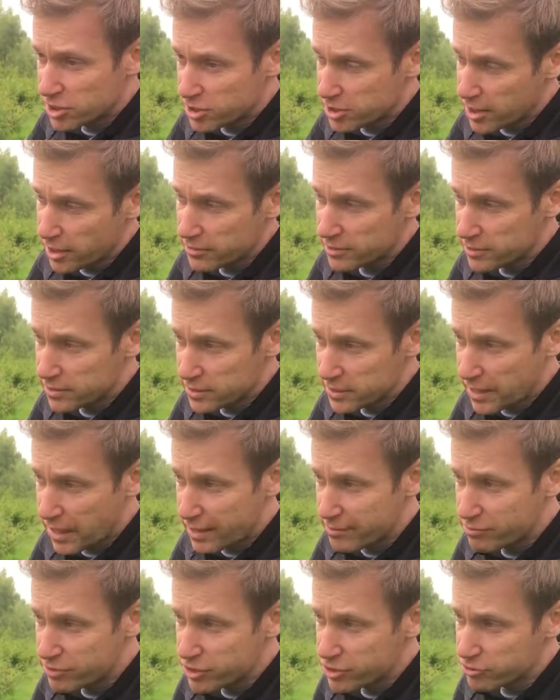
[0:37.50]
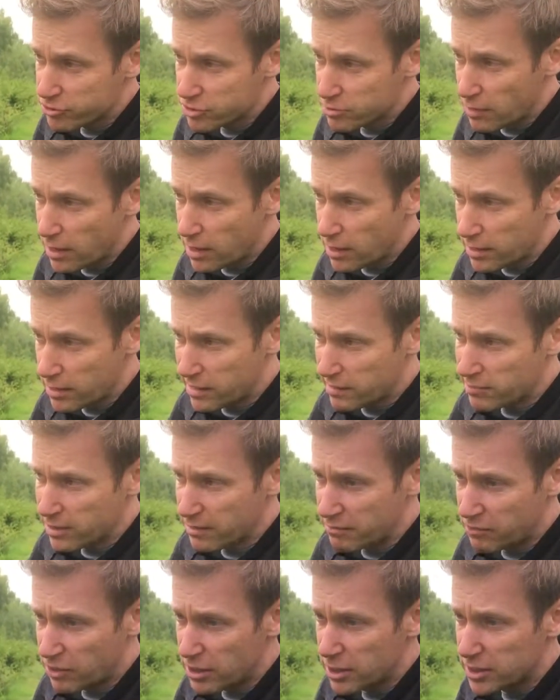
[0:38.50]
just goes into Cambridgeshire as well, and a little bit
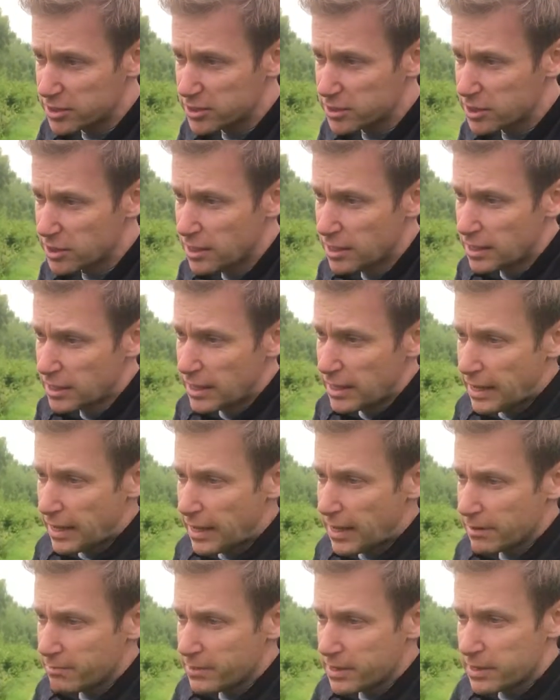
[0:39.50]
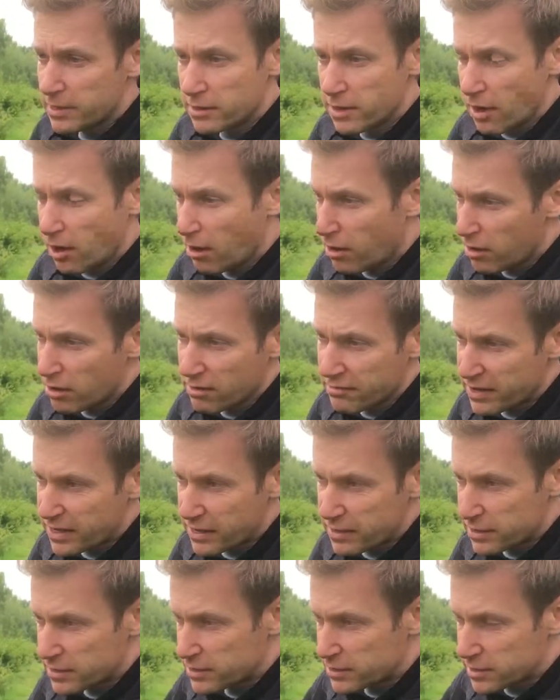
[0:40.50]
of Rutland, in the heart of
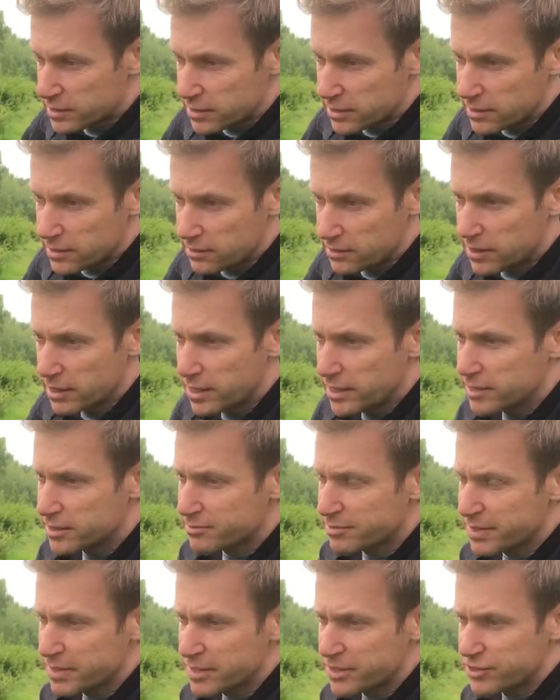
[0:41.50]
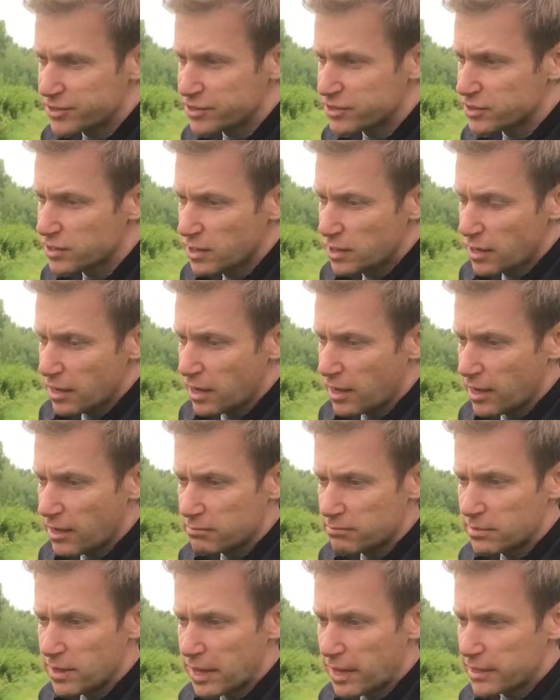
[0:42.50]
England in the East Midlands.
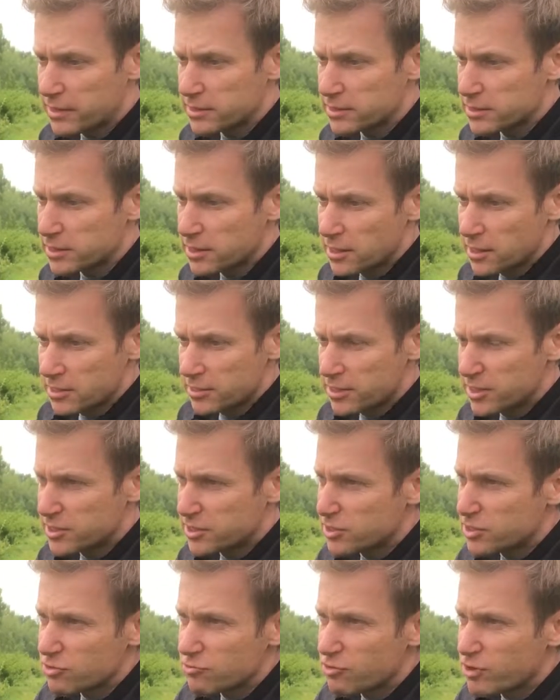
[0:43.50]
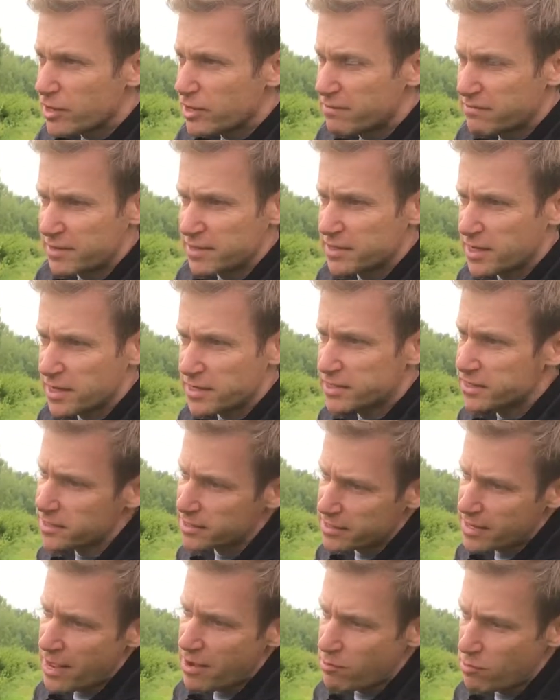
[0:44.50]
And this is a really fantastic
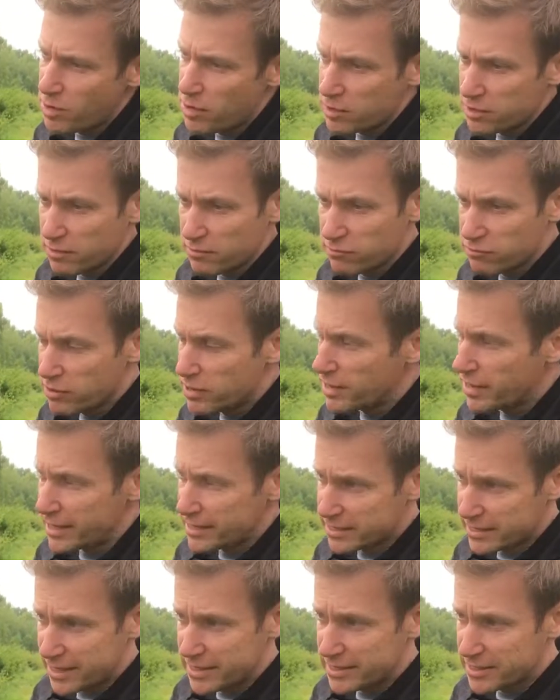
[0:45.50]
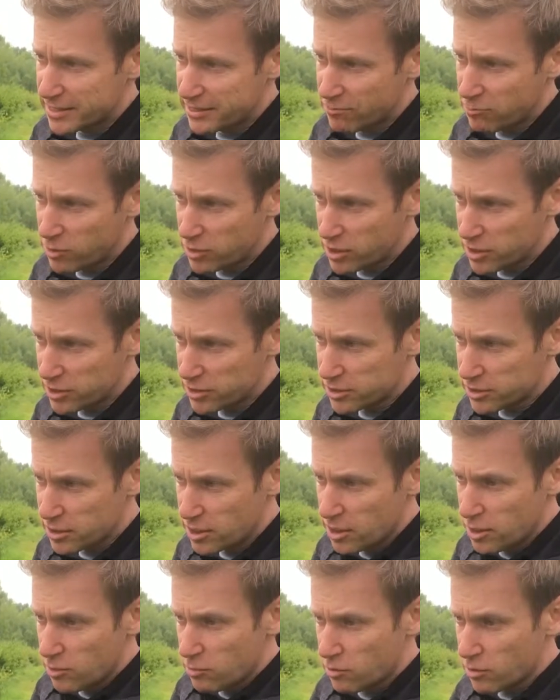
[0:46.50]
network of really extensive woodland.
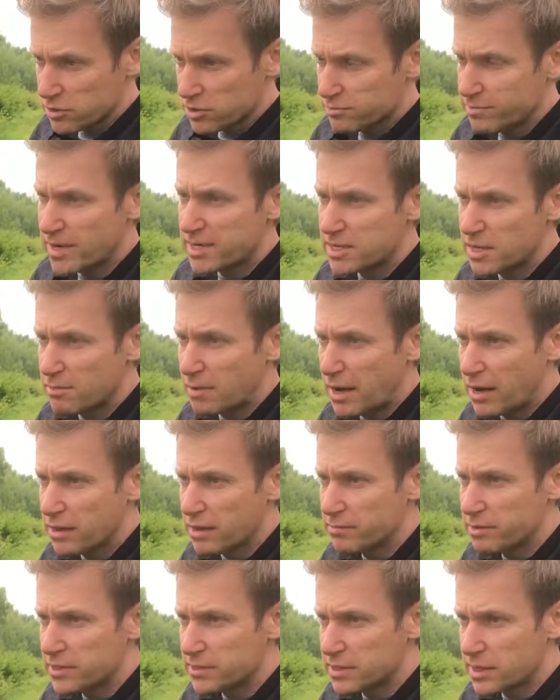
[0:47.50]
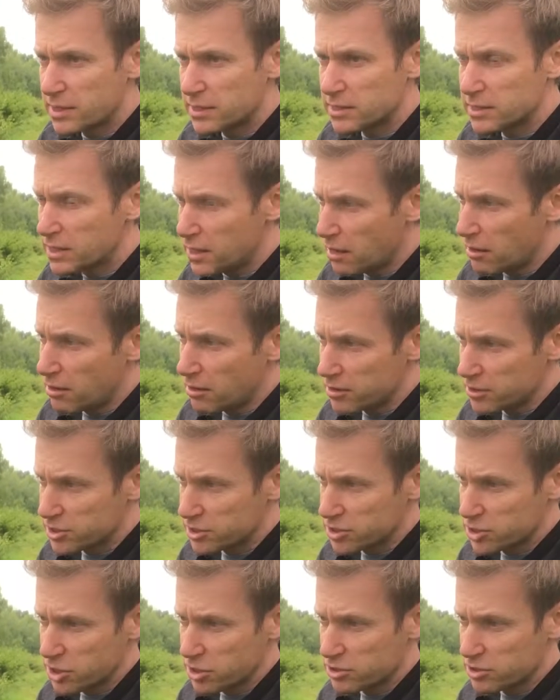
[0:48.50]
What's special about them is there's large
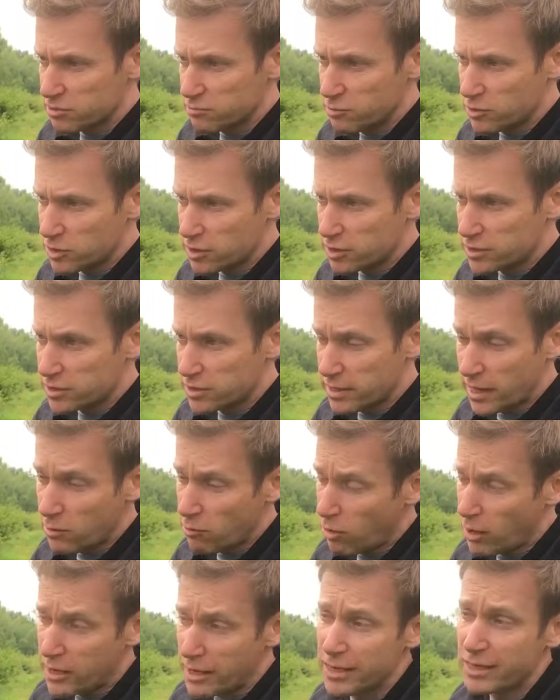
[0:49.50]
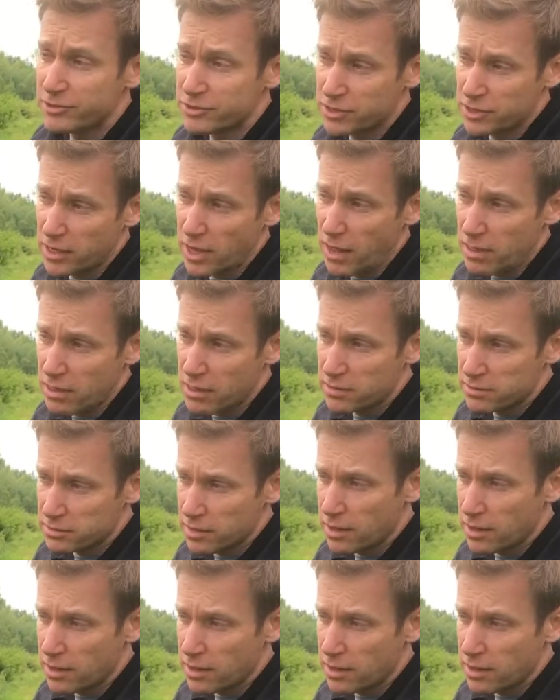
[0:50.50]
chunks of woodland, and they're quite close together.